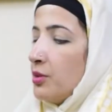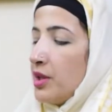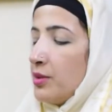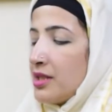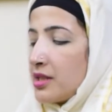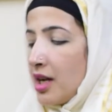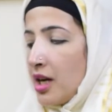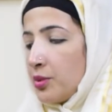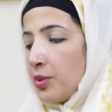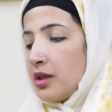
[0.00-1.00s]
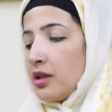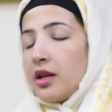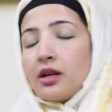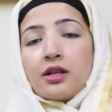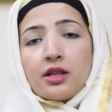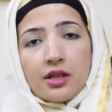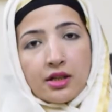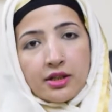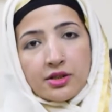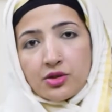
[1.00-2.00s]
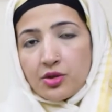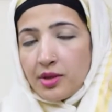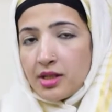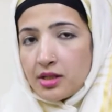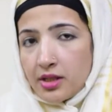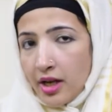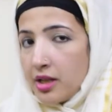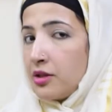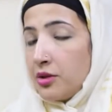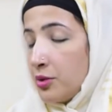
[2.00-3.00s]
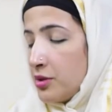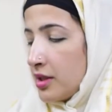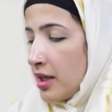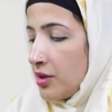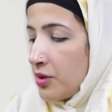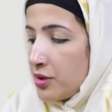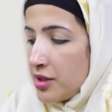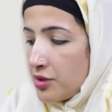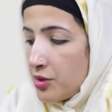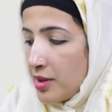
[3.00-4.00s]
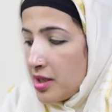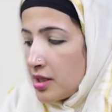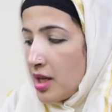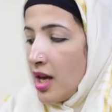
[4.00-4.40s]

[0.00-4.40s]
we will start with the ear instruments and nose and throat instruments.